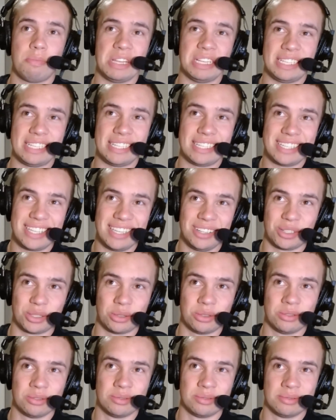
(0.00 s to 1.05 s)
But
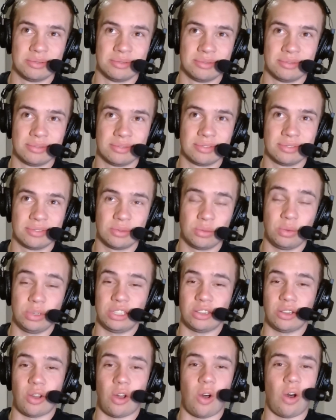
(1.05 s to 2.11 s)
still,
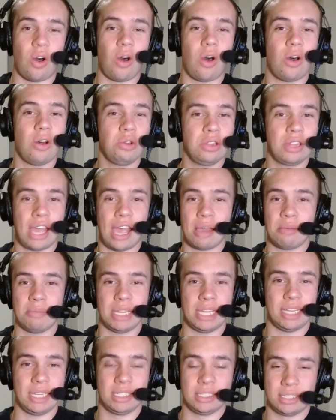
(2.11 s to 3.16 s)
with all that
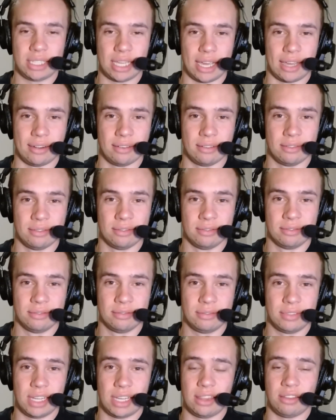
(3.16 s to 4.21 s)
being said,
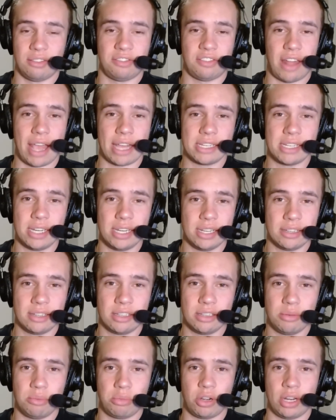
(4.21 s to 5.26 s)
and the
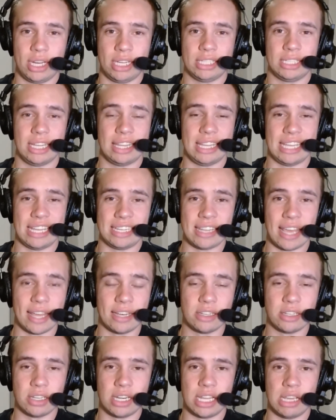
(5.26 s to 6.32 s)
flashiness he brings and the
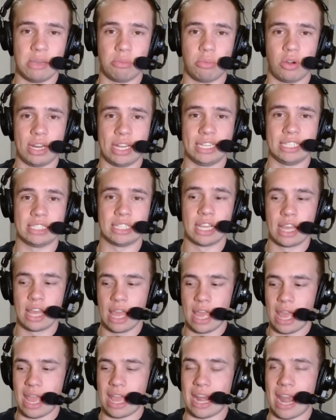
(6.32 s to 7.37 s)
attention he brings
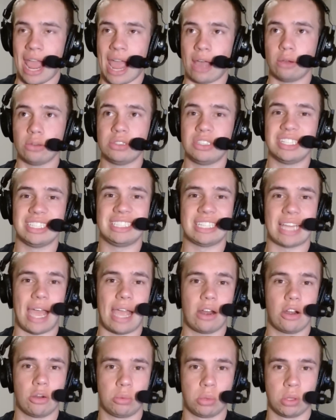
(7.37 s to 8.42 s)
and how
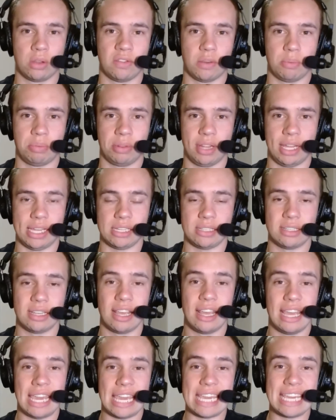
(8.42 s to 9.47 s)
desirable of a place
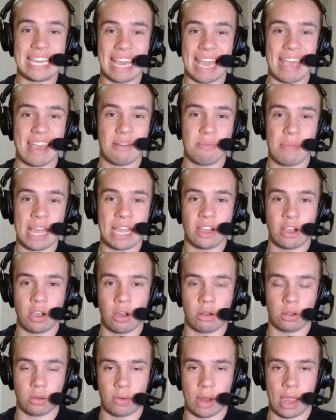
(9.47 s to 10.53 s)
he can make
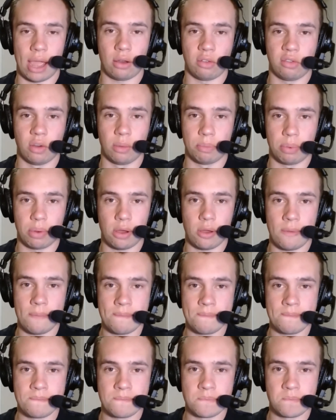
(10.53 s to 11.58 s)
Colorado football,